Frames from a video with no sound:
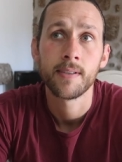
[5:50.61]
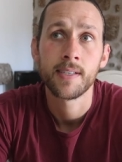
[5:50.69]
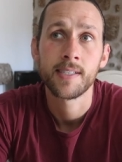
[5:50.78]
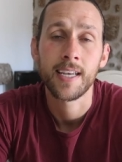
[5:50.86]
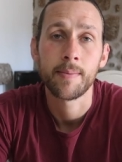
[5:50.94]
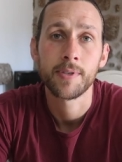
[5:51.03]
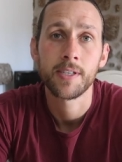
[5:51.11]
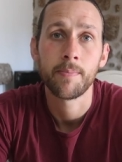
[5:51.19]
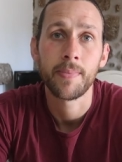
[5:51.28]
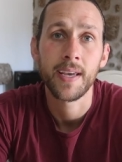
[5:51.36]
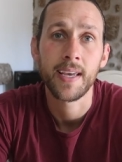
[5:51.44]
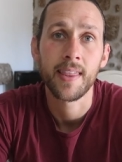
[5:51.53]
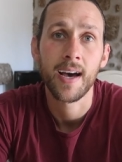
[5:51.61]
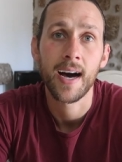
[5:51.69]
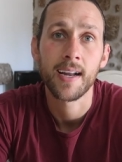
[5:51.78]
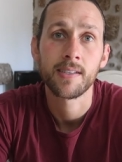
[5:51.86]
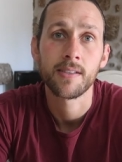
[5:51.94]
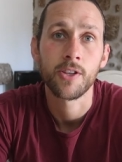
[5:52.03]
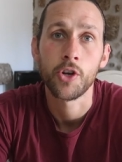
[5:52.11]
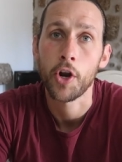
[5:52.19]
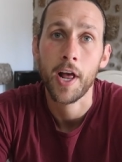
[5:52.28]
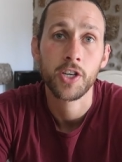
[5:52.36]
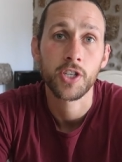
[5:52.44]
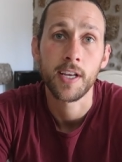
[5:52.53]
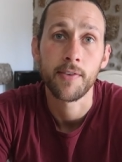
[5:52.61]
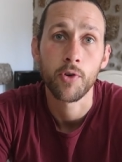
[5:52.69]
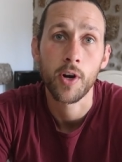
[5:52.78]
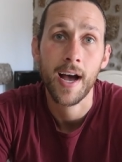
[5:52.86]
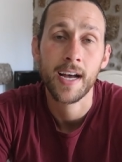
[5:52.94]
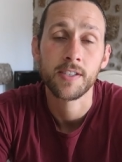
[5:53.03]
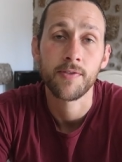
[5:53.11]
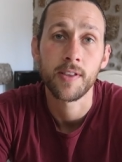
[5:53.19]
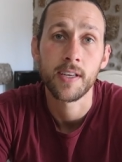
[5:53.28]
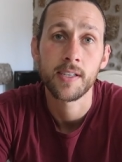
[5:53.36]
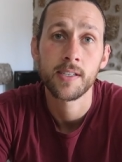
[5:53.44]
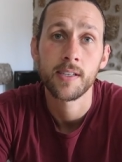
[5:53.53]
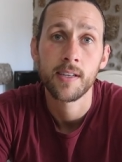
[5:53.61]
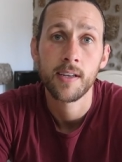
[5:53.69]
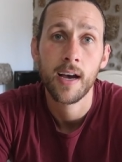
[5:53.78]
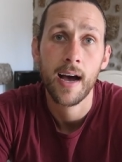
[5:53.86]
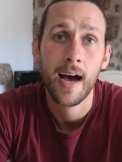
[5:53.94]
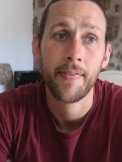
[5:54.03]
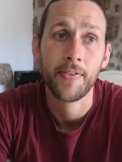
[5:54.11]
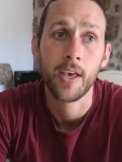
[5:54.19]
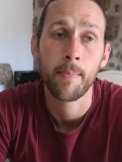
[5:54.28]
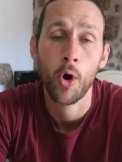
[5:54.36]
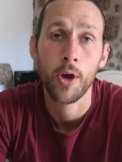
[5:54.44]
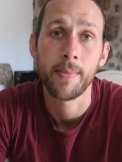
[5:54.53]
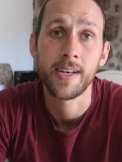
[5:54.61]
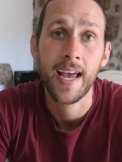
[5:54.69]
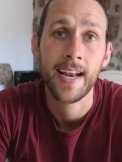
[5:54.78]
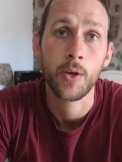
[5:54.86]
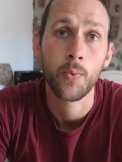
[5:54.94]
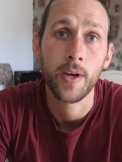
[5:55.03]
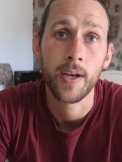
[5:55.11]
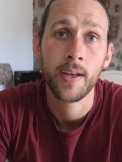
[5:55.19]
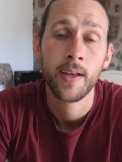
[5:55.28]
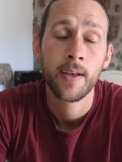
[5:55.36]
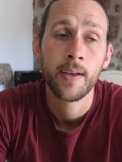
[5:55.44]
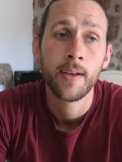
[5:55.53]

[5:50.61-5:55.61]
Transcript: it seems to be that they're not actually even going to ask for this at the appointment anyway.